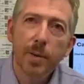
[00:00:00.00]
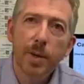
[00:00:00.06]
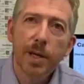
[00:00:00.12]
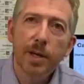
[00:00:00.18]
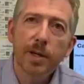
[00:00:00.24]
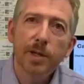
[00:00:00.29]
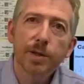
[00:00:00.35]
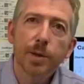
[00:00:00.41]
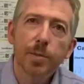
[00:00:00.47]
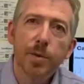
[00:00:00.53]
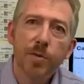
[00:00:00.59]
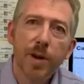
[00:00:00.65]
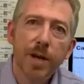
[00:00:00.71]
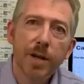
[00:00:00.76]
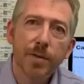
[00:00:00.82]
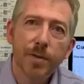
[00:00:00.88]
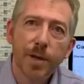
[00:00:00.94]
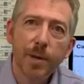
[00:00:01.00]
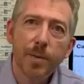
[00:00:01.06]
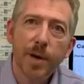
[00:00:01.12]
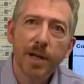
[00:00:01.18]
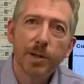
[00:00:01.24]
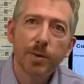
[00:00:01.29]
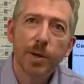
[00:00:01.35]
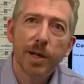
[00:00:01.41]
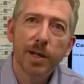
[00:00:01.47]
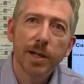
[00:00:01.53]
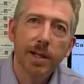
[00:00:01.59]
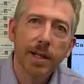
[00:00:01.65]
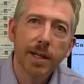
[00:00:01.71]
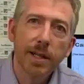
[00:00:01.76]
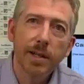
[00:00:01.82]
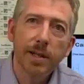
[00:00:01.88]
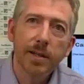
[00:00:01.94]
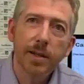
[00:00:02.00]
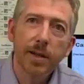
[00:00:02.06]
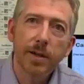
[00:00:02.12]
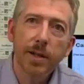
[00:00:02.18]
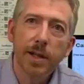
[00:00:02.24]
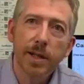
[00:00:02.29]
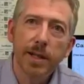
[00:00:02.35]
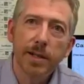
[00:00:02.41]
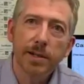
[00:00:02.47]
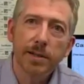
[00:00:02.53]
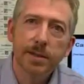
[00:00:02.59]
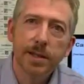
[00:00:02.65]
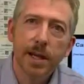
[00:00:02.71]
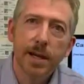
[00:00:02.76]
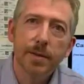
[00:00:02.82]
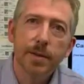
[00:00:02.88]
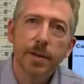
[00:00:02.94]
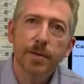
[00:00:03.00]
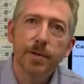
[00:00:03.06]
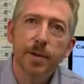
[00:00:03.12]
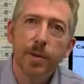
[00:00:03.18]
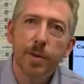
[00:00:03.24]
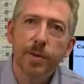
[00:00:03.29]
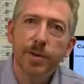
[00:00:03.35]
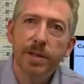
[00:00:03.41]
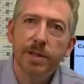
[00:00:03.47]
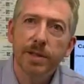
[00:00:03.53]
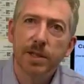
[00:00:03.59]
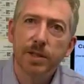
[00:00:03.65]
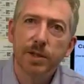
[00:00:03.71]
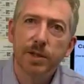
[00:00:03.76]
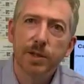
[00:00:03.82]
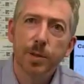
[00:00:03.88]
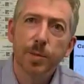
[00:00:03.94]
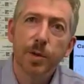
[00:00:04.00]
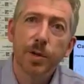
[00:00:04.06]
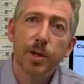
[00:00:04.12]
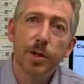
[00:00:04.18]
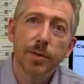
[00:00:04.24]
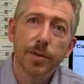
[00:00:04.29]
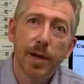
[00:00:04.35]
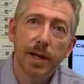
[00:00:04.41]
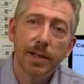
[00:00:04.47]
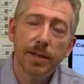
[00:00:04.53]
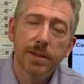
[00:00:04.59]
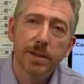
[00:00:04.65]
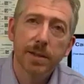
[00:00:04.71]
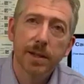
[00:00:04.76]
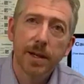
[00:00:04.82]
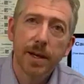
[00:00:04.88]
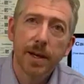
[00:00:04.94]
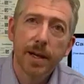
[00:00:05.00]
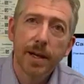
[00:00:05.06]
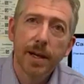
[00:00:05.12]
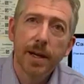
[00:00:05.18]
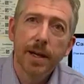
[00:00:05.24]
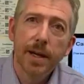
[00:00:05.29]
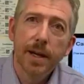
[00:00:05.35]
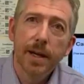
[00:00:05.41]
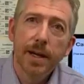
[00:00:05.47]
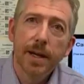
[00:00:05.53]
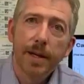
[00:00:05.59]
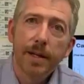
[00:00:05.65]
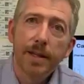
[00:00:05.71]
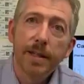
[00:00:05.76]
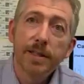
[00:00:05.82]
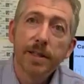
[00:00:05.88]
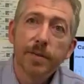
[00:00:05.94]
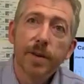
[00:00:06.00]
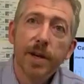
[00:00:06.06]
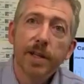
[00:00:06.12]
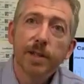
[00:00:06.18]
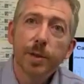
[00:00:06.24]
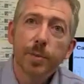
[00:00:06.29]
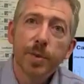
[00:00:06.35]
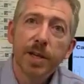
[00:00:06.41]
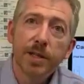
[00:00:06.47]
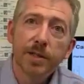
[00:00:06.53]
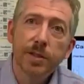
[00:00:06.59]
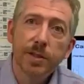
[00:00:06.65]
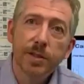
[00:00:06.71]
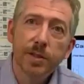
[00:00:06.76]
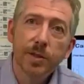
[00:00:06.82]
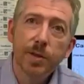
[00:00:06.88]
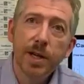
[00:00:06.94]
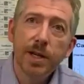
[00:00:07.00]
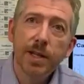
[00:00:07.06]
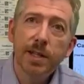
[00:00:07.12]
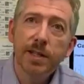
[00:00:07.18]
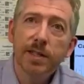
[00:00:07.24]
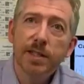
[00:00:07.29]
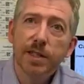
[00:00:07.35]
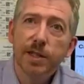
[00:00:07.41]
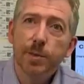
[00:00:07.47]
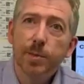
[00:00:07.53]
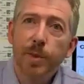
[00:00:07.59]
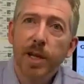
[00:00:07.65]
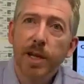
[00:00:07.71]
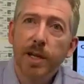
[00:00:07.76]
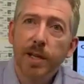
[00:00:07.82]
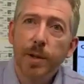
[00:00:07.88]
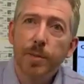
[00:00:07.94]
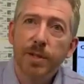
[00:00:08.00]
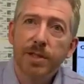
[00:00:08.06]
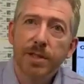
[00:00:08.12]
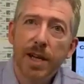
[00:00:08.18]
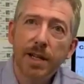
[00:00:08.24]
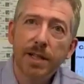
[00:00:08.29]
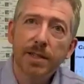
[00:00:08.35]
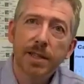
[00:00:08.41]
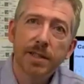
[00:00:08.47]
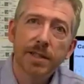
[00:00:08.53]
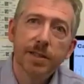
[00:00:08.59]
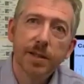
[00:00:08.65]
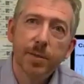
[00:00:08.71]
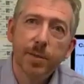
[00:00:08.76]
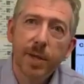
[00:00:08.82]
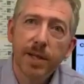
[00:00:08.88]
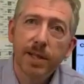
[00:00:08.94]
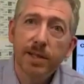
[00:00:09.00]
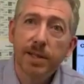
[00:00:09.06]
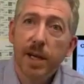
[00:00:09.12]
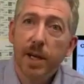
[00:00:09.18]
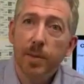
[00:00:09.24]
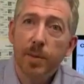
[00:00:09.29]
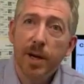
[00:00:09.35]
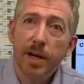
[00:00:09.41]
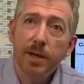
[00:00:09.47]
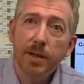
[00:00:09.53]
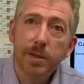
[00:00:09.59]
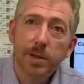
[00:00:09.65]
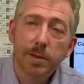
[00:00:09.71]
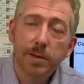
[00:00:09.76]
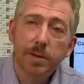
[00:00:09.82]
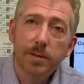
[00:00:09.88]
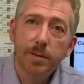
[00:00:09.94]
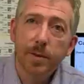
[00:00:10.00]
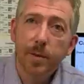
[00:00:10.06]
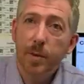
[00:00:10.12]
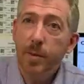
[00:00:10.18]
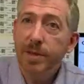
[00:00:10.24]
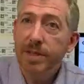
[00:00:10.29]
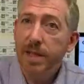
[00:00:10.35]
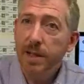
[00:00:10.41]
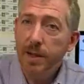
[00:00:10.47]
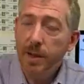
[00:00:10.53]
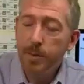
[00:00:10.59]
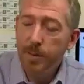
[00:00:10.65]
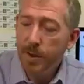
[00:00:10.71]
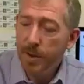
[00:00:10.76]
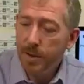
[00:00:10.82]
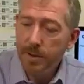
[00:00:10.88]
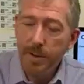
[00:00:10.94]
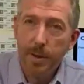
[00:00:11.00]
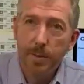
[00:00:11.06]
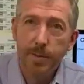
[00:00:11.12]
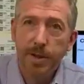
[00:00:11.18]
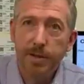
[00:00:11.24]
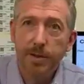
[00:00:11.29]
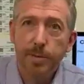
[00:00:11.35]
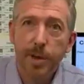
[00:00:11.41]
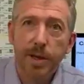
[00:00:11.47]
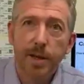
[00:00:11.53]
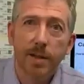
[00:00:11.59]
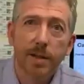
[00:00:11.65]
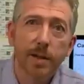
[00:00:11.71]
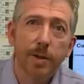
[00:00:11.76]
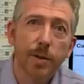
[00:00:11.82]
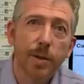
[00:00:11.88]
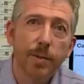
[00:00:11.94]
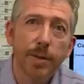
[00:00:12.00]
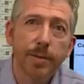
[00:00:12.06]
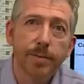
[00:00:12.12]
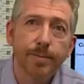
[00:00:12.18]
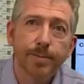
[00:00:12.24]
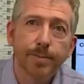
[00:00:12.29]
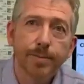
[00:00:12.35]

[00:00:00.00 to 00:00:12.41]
We can also provide feedback to our clinical and non-clinical staff in the form of decision support advice. This advice appears on the screen and is displayed at the precise instant when they scan a barcode from a particular product or piece of medical equipment.